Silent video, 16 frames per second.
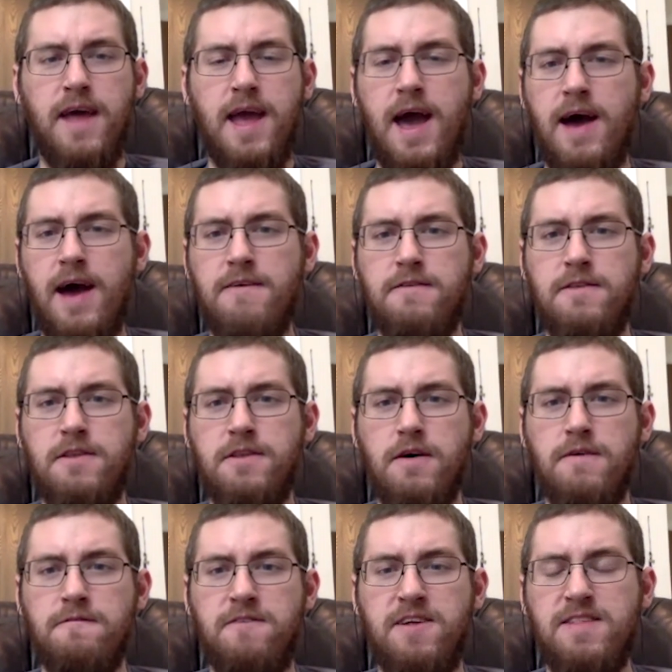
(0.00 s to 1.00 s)
they had
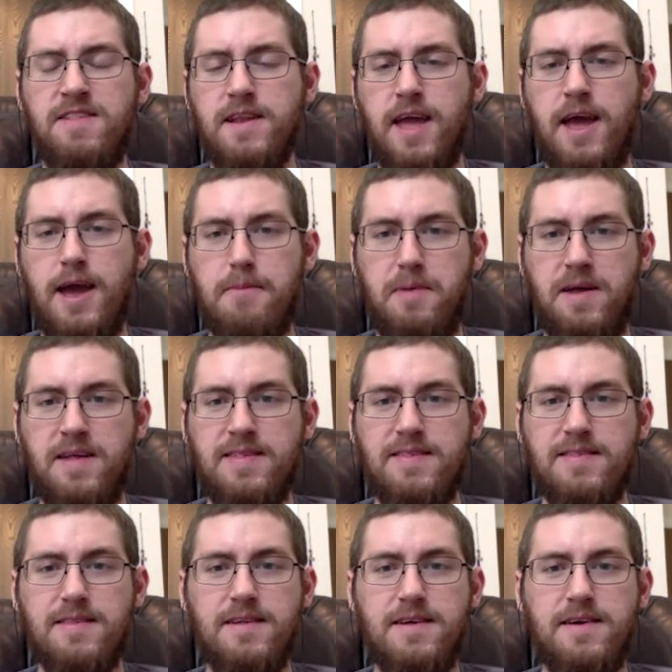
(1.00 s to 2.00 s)
visit
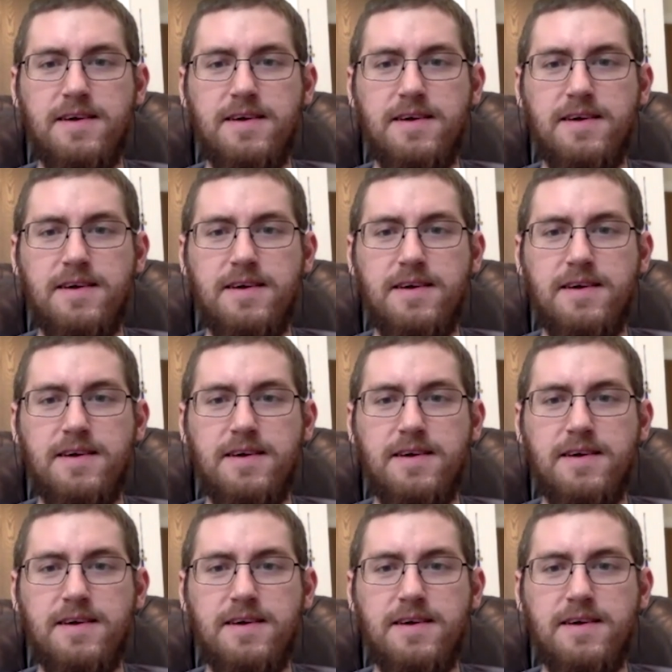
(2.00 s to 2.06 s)
campus,